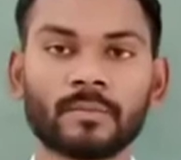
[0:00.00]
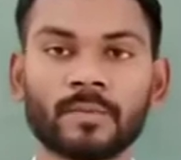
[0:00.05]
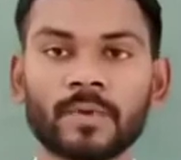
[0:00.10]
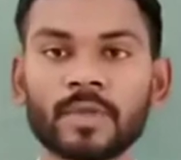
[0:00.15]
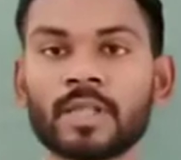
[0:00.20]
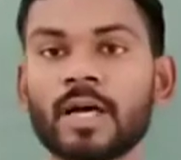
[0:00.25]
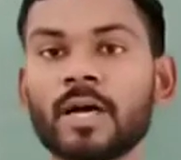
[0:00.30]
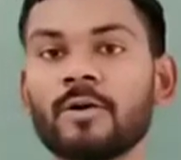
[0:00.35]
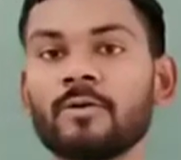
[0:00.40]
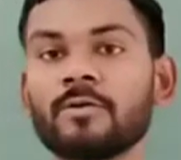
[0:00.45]

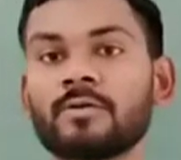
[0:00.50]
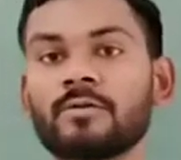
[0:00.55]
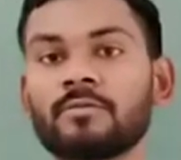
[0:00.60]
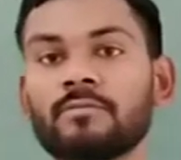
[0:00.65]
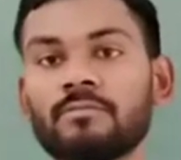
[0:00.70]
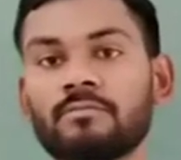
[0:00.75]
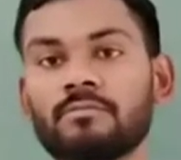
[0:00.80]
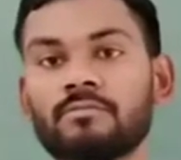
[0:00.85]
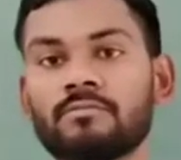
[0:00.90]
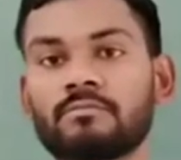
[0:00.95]

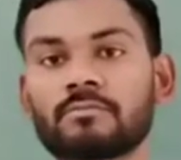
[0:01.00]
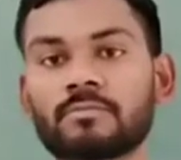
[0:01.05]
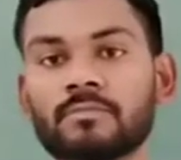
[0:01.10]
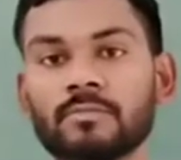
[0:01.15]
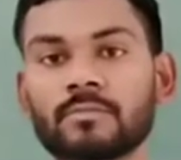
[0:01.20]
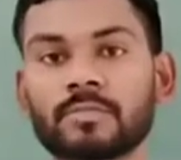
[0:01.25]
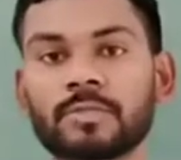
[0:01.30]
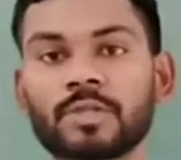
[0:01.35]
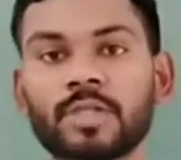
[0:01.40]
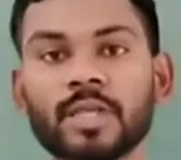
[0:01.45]
Without
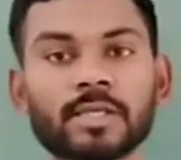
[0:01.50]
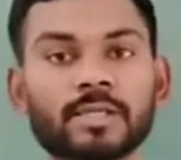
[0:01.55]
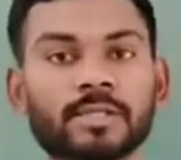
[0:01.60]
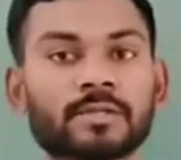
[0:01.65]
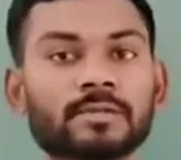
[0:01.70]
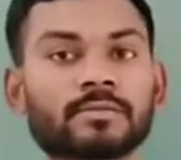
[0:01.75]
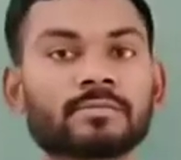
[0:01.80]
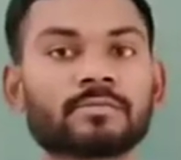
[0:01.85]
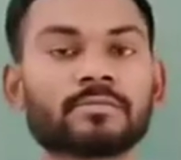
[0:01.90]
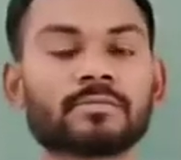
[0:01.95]

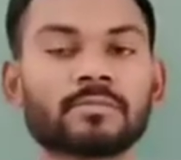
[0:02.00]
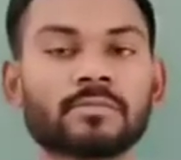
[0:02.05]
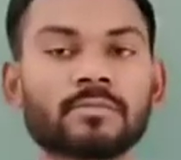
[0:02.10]
this,